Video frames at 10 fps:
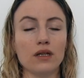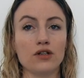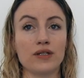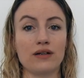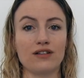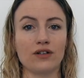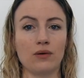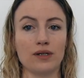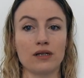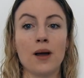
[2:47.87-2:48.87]
Just how difficult
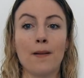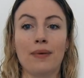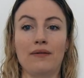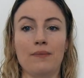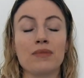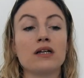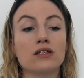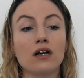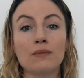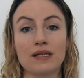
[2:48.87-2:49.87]
it was. But anyway, to
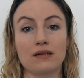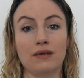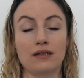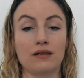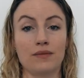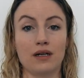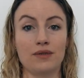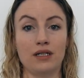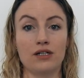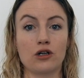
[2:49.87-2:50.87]
talk about something,
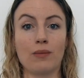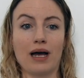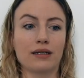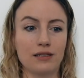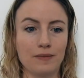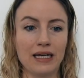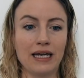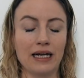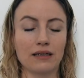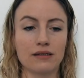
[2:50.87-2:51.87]
sometimes you need to go back to the
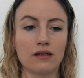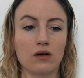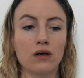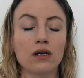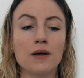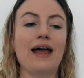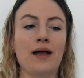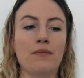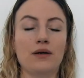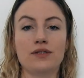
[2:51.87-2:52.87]
beginning. So
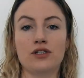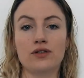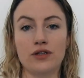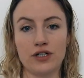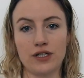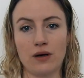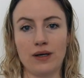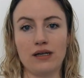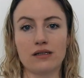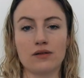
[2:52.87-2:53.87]
I was induced 38
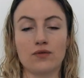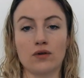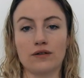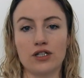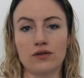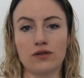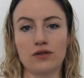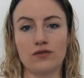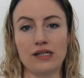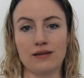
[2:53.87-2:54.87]
weeks for
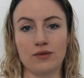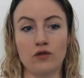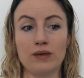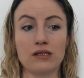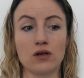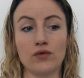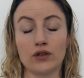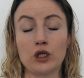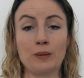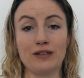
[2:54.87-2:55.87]
reduced fetal movements over a
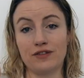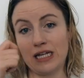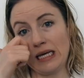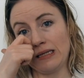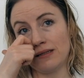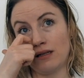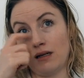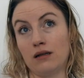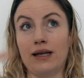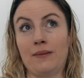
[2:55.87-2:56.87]
couple of days.
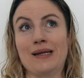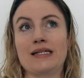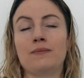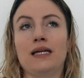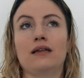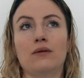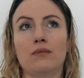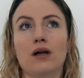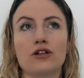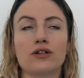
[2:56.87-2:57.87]
They admitted me and they were
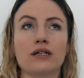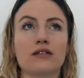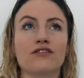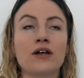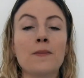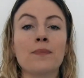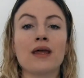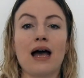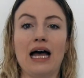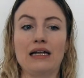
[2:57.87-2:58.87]
monitoring and
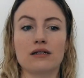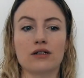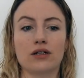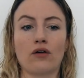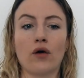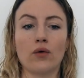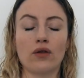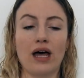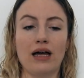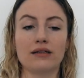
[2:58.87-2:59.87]
stuff, and her
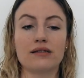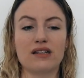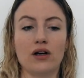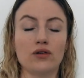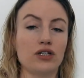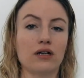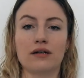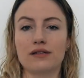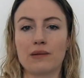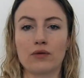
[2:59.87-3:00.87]
growth had slowed. She kind
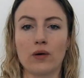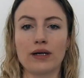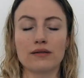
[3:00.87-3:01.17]
of stopped growing.